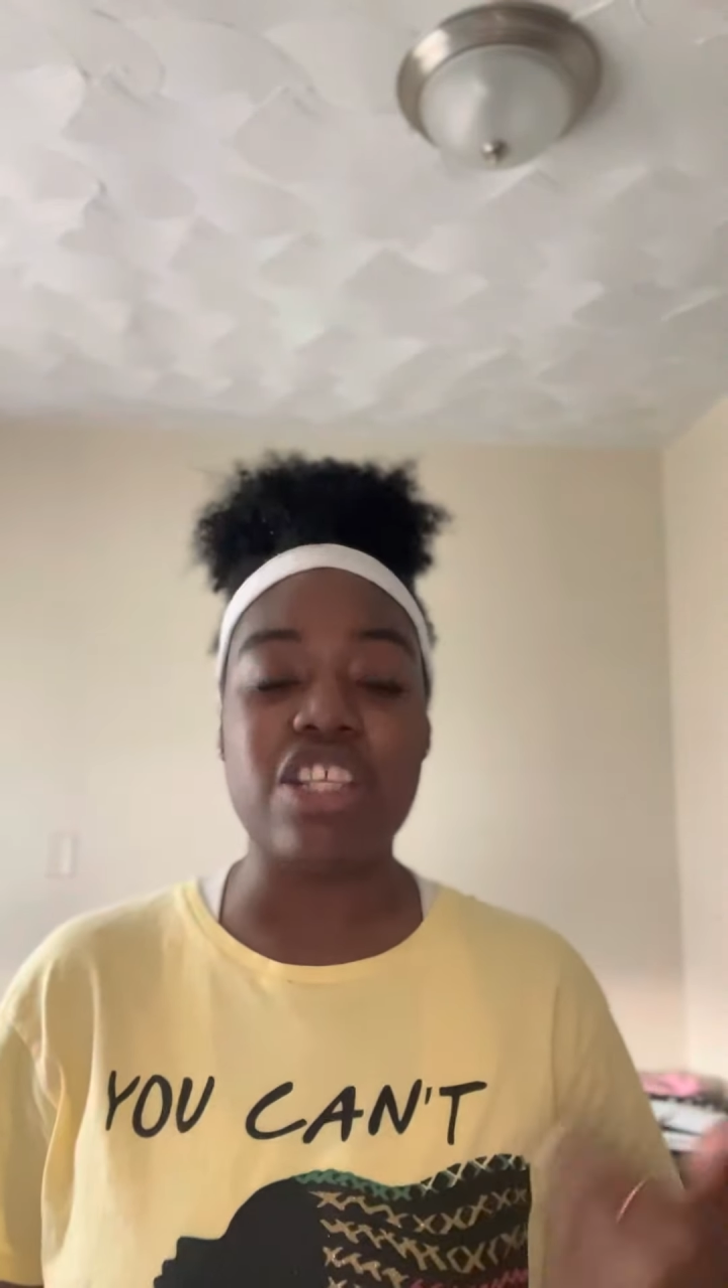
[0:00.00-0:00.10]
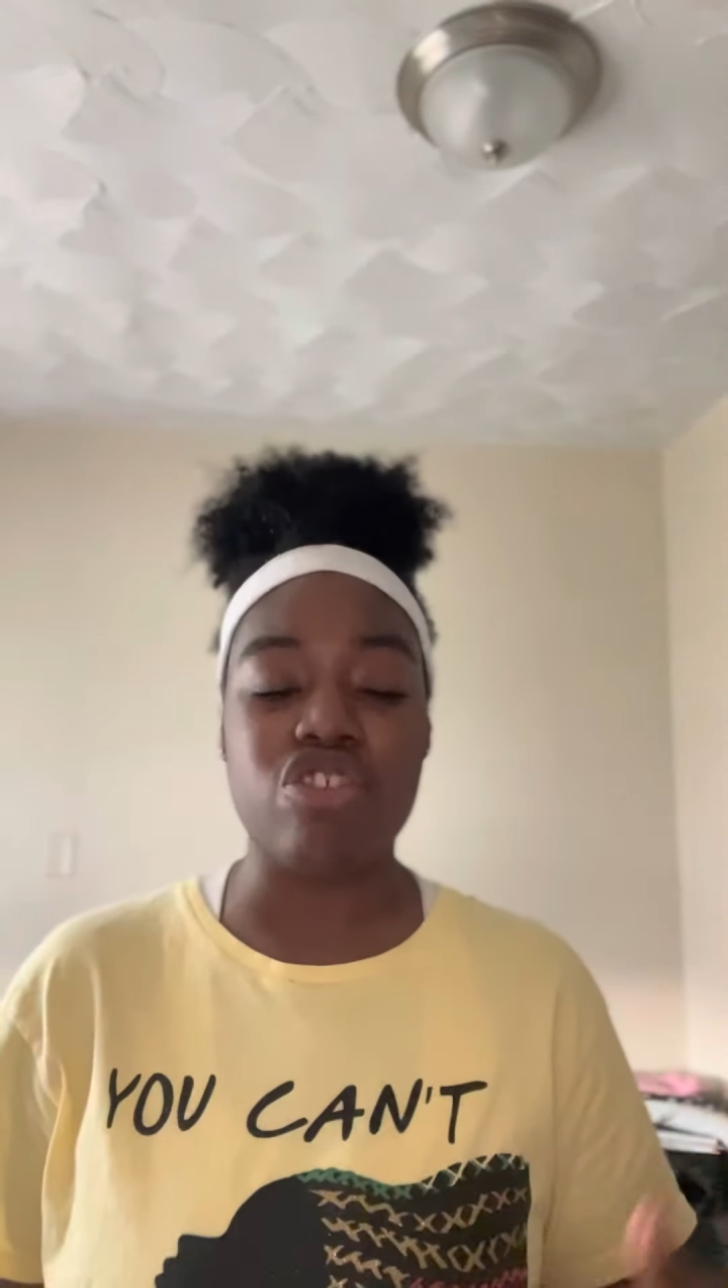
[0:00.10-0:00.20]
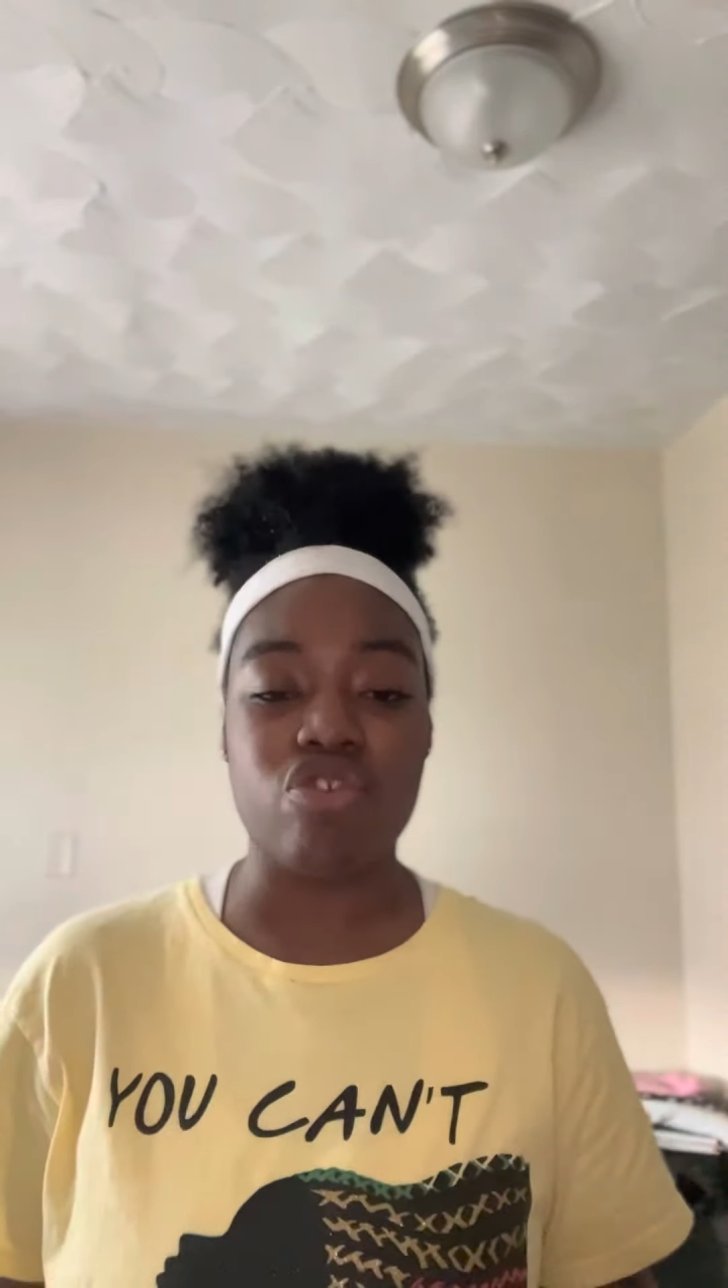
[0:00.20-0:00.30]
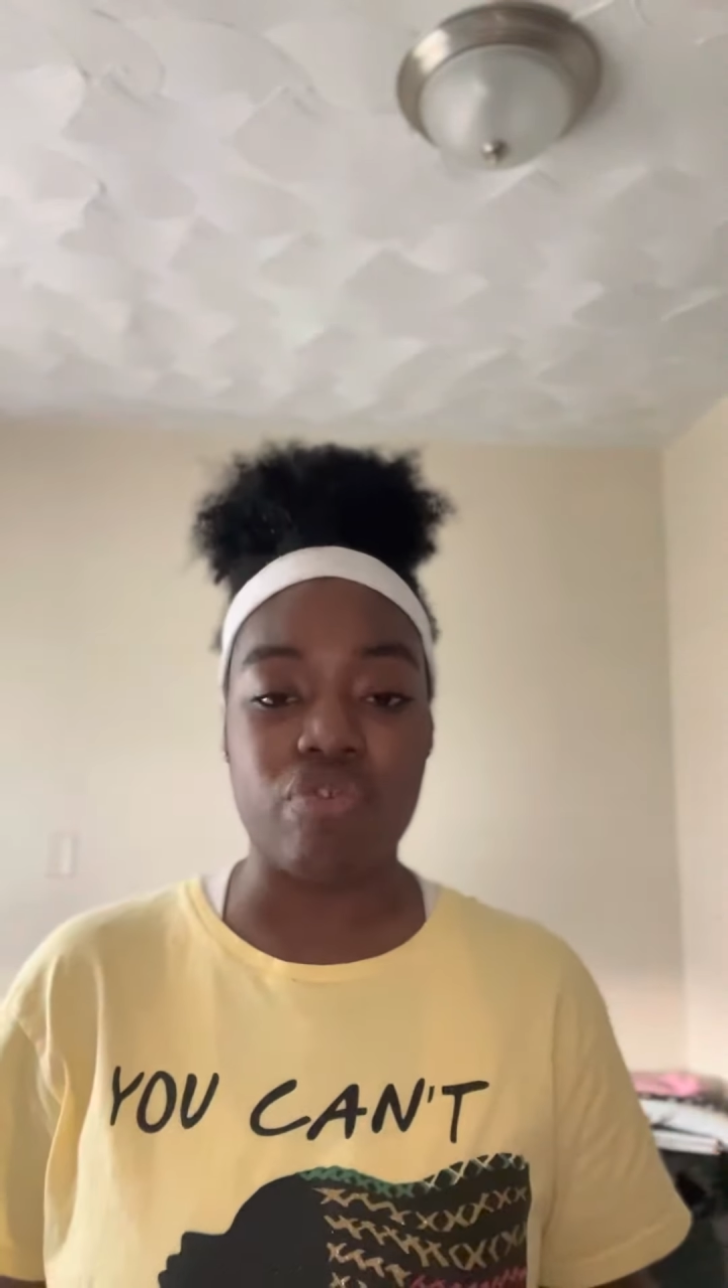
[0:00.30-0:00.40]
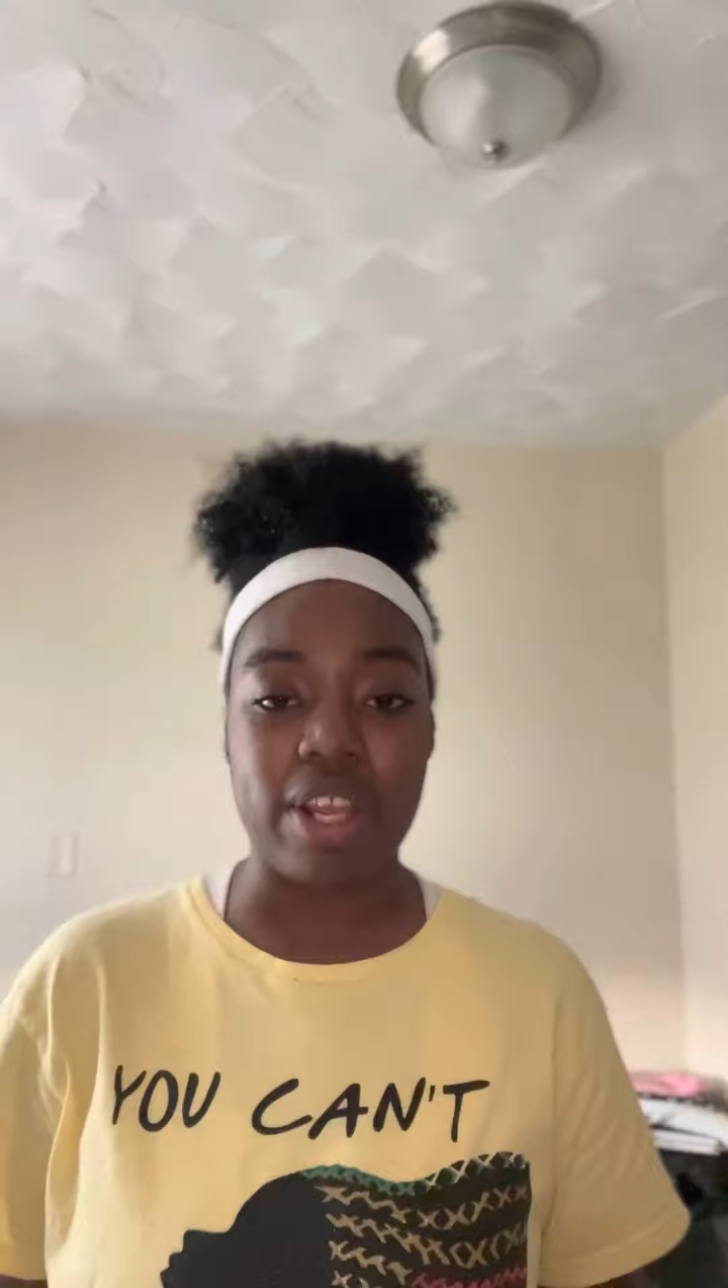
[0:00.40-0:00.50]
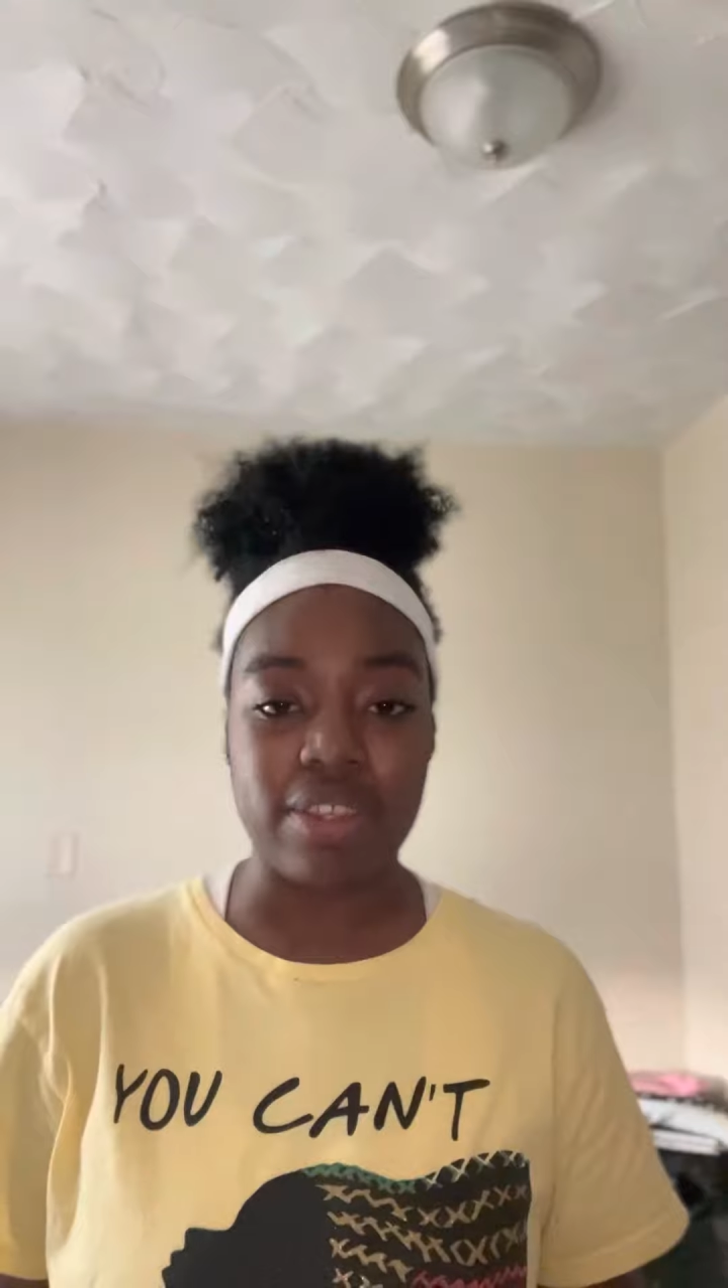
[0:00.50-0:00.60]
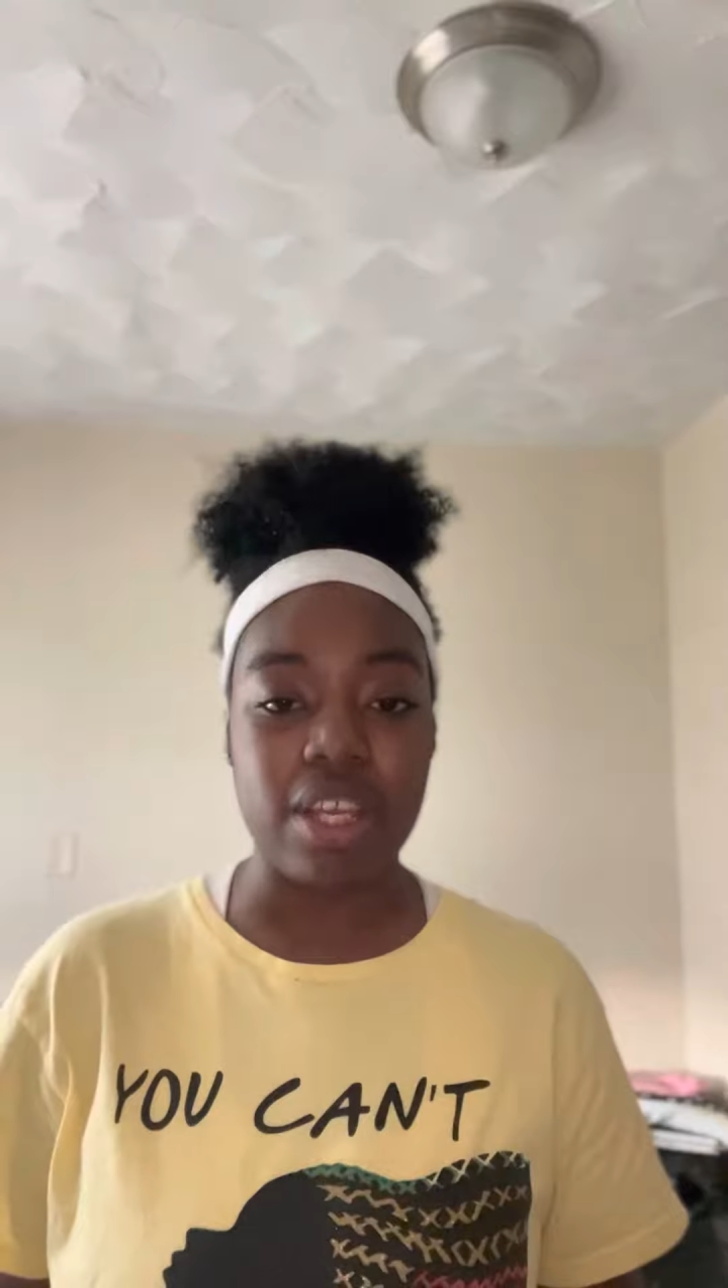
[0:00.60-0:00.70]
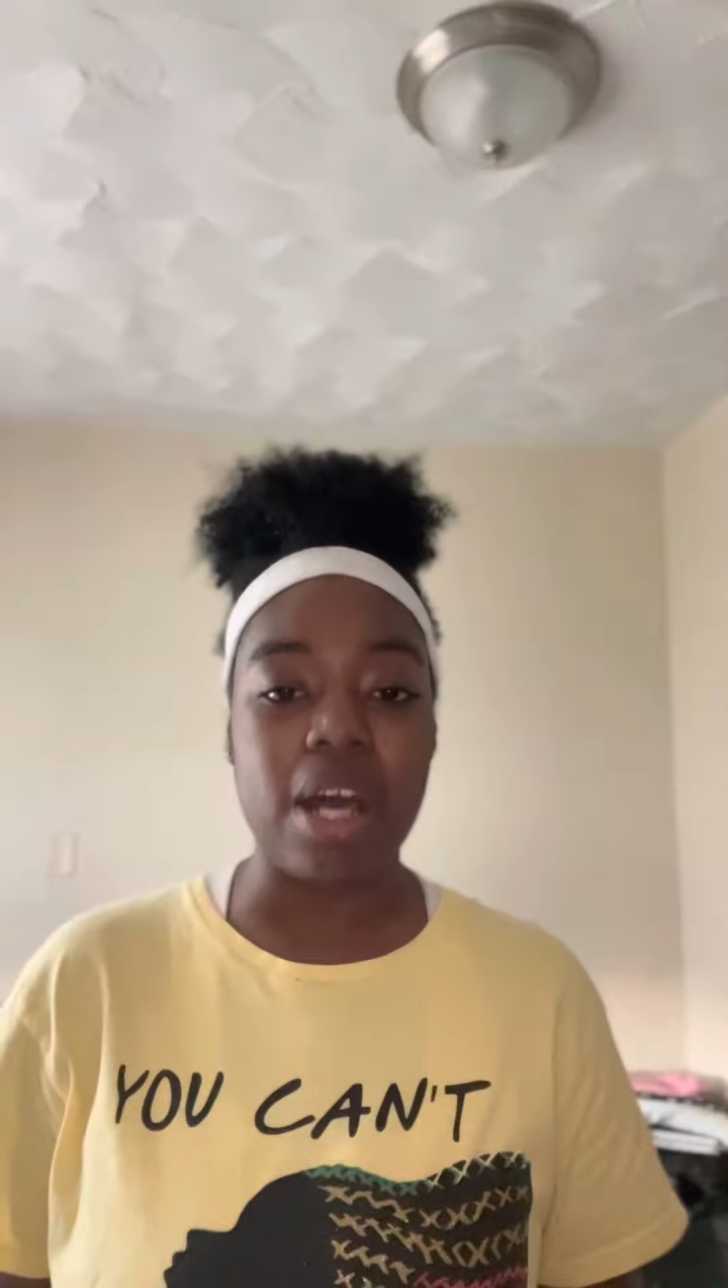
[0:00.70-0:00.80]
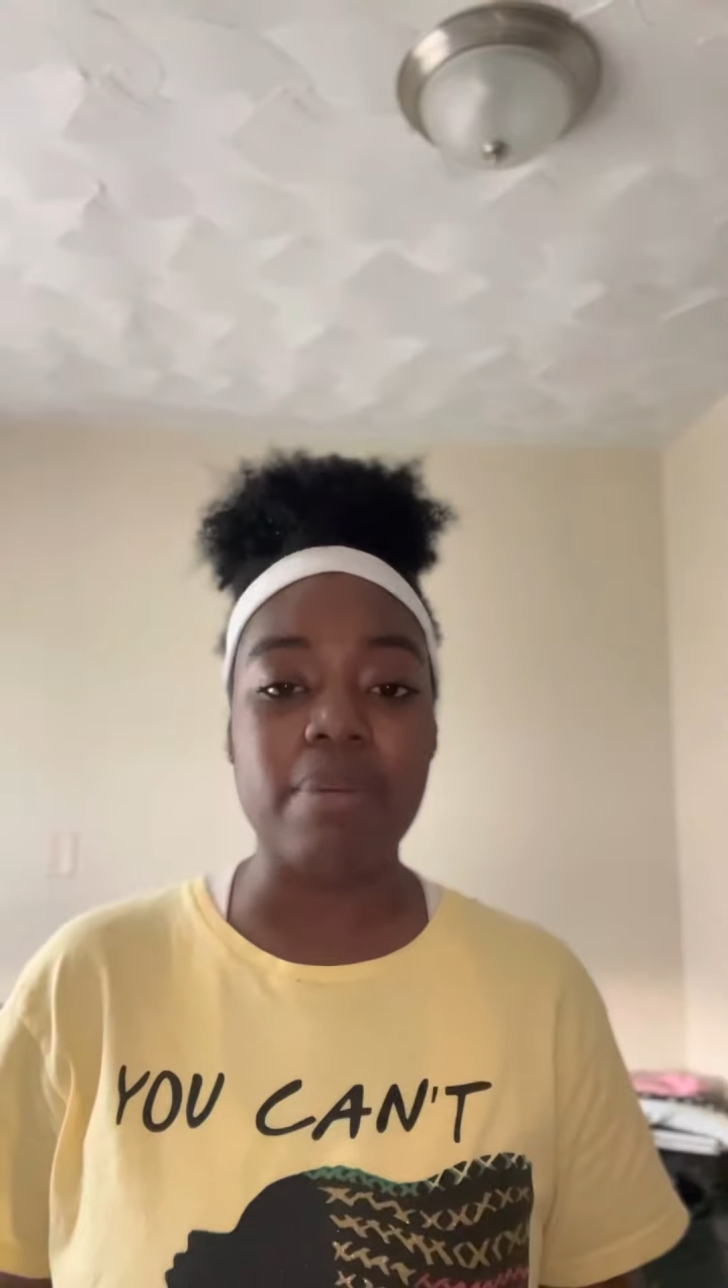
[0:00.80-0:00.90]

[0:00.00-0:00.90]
his strength